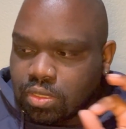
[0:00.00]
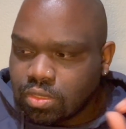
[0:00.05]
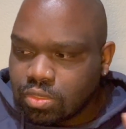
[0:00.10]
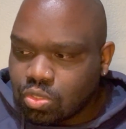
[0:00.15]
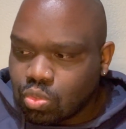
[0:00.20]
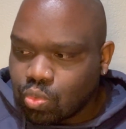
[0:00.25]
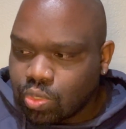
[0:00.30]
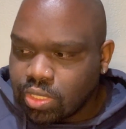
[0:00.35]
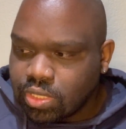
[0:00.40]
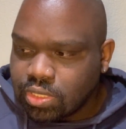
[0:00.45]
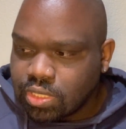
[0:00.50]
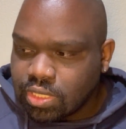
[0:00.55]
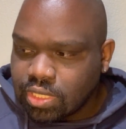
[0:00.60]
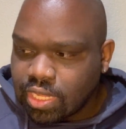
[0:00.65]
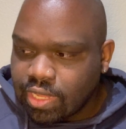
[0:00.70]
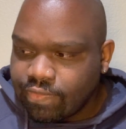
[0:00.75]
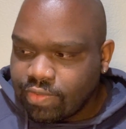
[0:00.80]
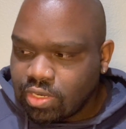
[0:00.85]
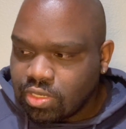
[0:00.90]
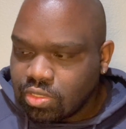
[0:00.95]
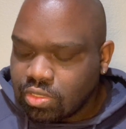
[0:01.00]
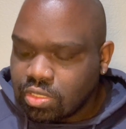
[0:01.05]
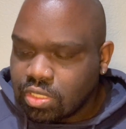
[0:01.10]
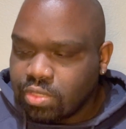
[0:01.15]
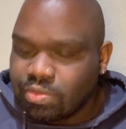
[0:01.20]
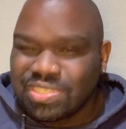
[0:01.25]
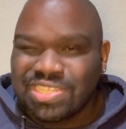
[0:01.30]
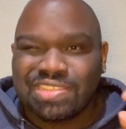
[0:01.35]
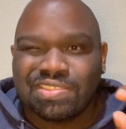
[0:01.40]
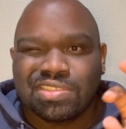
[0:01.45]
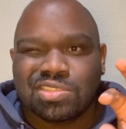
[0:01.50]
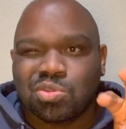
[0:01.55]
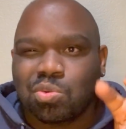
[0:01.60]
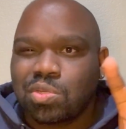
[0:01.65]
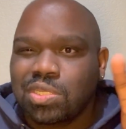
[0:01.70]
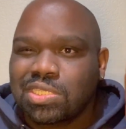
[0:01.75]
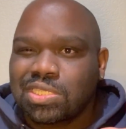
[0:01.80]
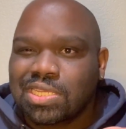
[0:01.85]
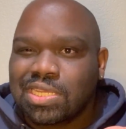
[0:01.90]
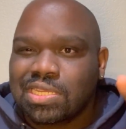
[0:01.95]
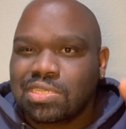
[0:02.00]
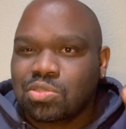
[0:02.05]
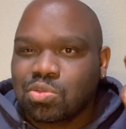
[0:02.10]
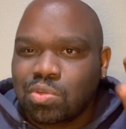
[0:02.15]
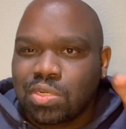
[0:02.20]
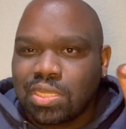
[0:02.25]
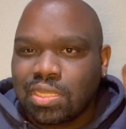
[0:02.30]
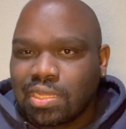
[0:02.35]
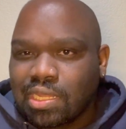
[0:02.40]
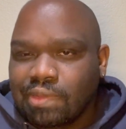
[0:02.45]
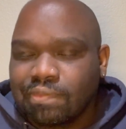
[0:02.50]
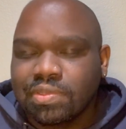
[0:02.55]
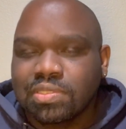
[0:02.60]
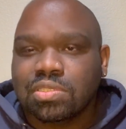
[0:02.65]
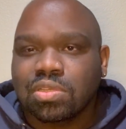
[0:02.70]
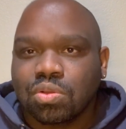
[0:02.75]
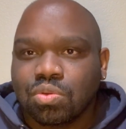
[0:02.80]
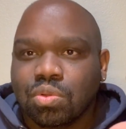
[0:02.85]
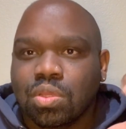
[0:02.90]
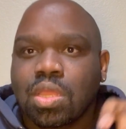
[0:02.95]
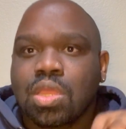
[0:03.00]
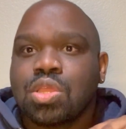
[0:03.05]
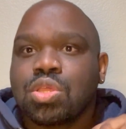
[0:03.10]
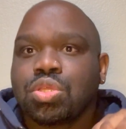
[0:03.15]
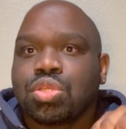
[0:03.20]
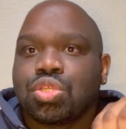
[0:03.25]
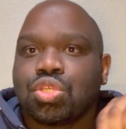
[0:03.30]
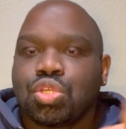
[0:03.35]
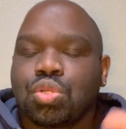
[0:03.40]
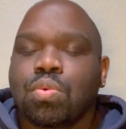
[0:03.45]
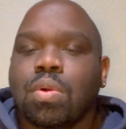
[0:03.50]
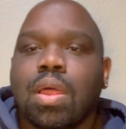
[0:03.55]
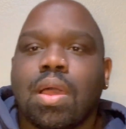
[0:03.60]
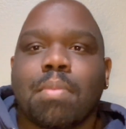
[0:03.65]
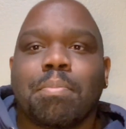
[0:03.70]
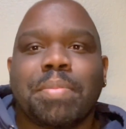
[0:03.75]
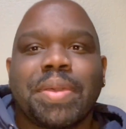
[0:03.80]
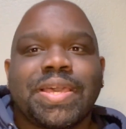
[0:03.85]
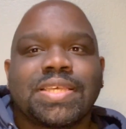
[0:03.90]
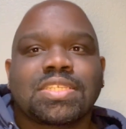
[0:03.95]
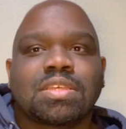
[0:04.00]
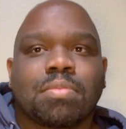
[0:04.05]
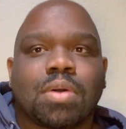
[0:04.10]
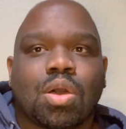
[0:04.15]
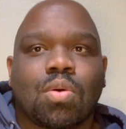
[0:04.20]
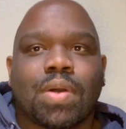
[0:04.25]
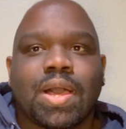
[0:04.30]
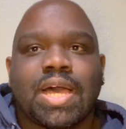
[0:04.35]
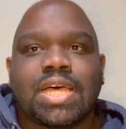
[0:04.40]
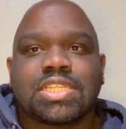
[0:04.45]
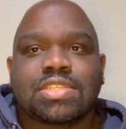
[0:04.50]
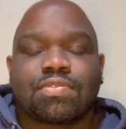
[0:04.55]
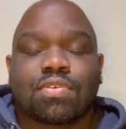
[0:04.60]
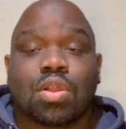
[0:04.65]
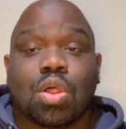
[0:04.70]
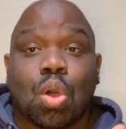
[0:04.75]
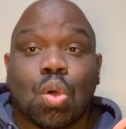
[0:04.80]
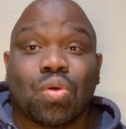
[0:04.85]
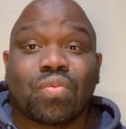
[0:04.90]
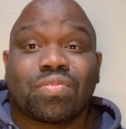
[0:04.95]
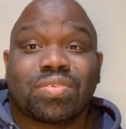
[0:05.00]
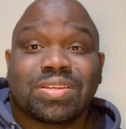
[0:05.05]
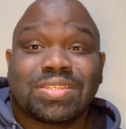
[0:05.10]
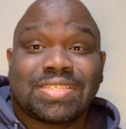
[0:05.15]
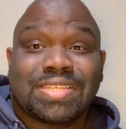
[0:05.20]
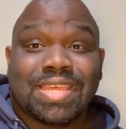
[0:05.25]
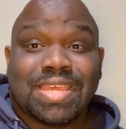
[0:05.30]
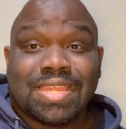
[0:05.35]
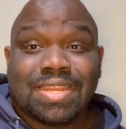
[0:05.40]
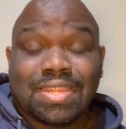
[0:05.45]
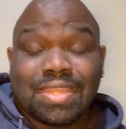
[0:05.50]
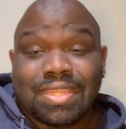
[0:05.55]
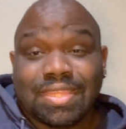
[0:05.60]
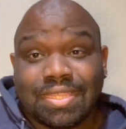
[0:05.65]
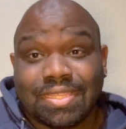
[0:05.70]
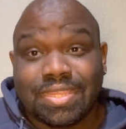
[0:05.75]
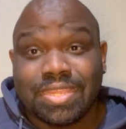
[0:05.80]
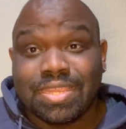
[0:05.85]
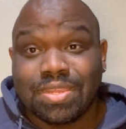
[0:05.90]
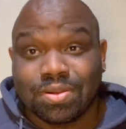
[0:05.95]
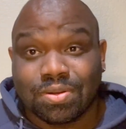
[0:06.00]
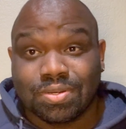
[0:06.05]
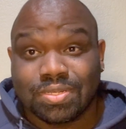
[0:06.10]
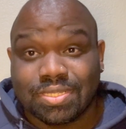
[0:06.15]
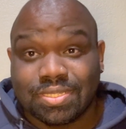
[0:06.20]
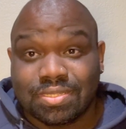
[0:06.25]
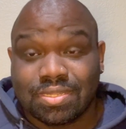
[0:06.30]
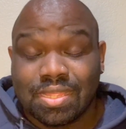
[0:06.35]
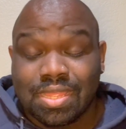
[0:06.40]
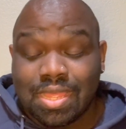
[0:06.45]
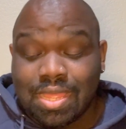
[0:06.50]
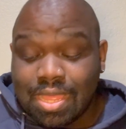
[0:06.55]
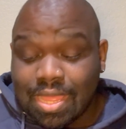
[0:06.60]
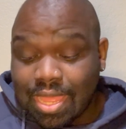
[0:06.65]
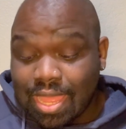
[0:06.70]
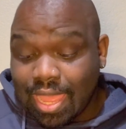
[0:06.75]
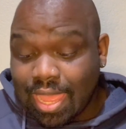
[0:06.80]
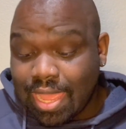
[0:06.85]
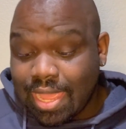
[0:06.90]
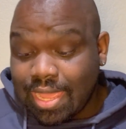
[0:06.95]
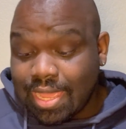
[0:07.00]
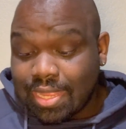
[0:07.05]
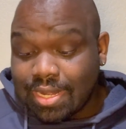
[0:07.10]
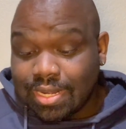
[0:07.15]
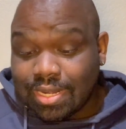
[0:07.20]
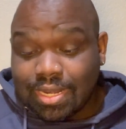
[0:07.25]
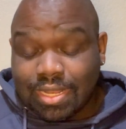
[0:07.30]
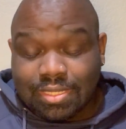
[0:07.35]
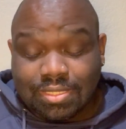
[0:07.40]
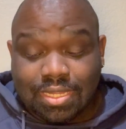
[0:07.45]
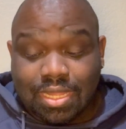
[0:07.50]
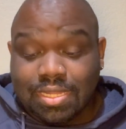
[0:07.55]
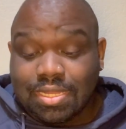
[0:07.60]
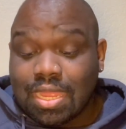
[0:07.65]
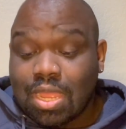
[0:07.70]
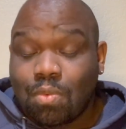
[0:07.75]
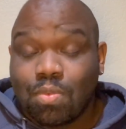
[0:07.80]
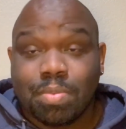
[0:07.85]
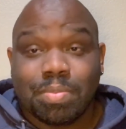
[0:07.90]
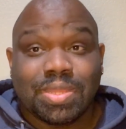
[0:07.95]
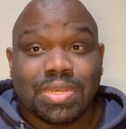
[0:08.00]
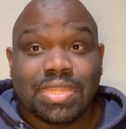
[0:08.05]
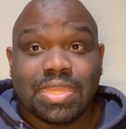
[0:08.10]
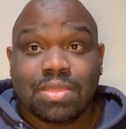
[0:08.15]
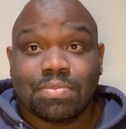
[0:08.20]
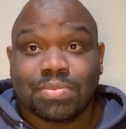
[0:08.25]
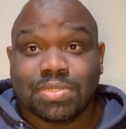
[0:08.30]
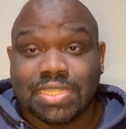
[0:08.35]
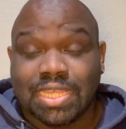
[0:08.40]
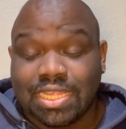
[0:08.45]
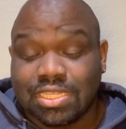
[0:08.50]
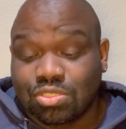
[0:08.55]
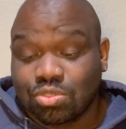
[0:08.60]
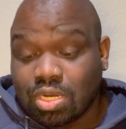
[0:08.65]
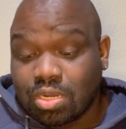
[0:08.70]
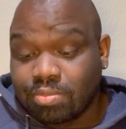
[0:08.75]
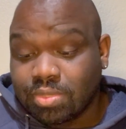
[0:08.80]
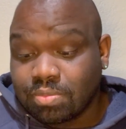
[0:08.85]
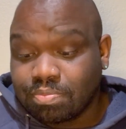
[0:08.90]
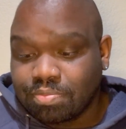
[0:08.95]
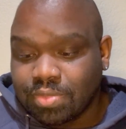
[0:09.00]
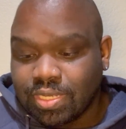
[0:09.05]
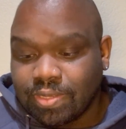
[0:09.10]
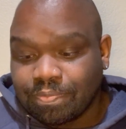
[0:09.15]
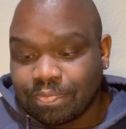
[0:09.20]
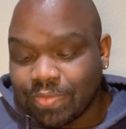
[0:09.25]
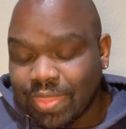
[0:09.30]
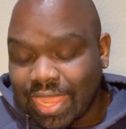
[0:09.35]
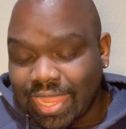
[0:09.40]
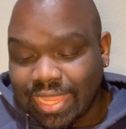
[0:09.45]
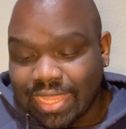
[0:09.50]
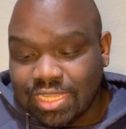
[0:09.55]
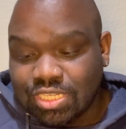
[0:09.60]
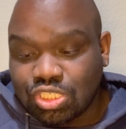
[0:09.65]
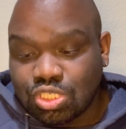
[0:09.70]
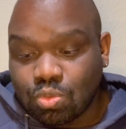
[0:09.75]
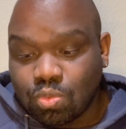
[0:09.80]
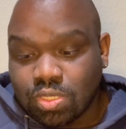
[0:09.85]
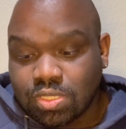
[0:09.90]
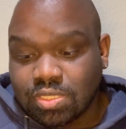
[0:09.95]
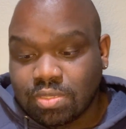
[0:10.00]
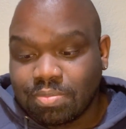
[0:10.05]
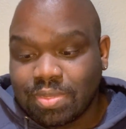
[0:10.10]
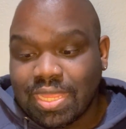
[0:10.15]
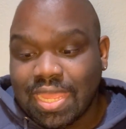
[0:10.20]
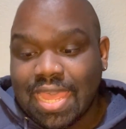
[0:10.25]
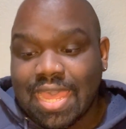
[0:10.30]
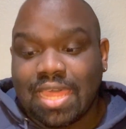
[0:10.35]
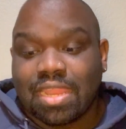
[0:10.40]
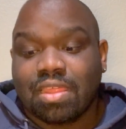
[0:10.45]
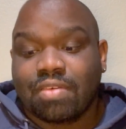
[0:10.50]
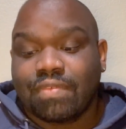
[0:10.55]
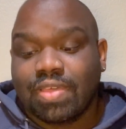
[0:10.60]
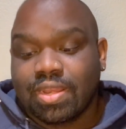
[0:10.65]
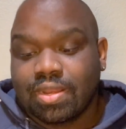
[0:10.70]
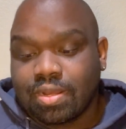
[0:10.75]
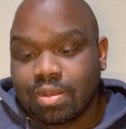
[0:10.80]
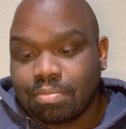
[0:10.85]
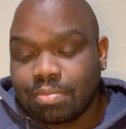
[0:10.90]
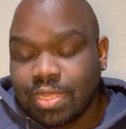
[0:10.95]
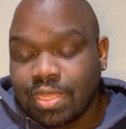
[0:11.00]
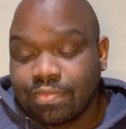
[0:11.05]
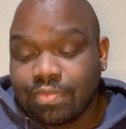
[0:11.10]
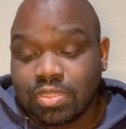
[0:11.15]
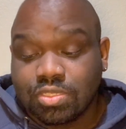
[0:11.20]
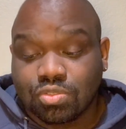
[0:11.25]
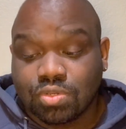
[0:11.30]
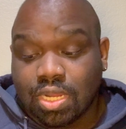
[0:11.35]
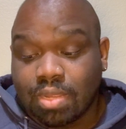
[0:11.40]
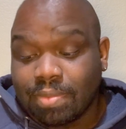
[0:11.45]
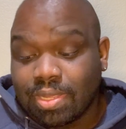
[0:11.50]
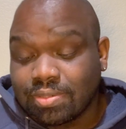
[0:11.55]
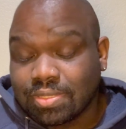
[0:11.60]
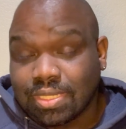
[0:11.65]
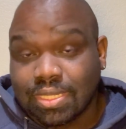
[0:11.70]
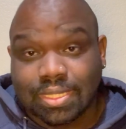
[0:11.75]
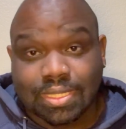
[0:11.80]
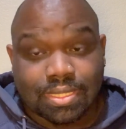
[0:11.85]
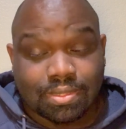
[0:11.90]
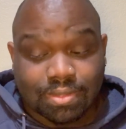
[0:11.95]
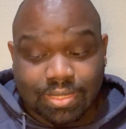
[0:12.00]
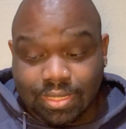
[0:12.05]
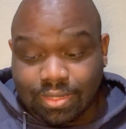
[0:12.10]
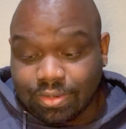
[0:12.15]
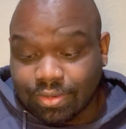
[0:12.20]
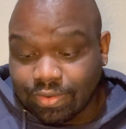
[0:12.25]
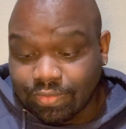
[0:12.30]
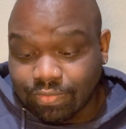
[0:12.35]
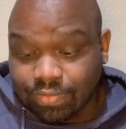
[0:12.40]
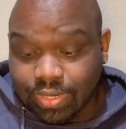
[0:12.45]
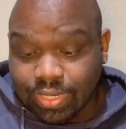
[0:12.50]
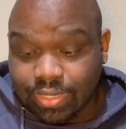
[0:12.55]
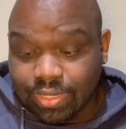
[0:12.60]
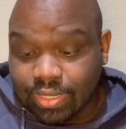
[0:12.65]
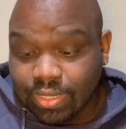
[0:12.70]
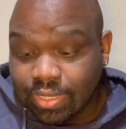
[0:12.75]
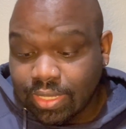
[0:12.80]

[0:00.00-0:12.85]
2011. It was either 2010 2011. So you were on basketball wives for over 10 years. And that's how y'all women did was had dramas. But I guess she wants to be elevated above the drama. I was like, okay, girlfriend.